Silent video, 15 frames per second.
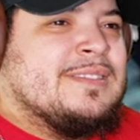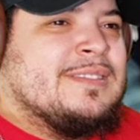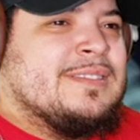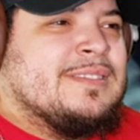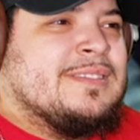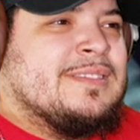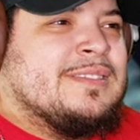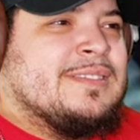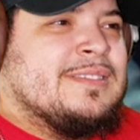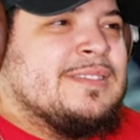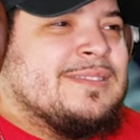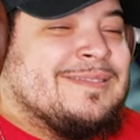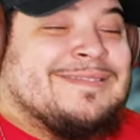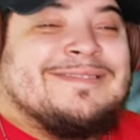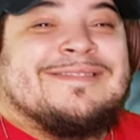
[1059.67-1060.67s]

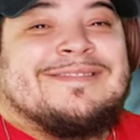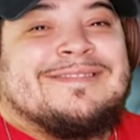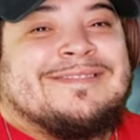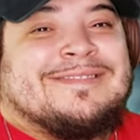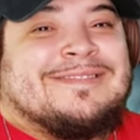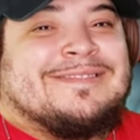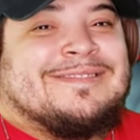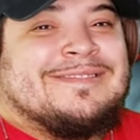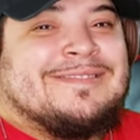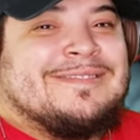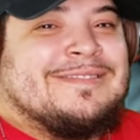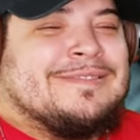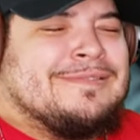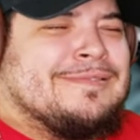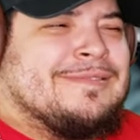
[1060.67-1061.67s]

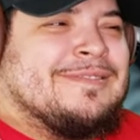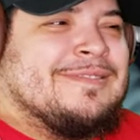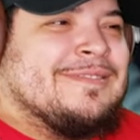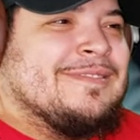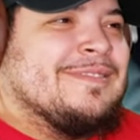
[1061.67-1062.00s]
(not speaking)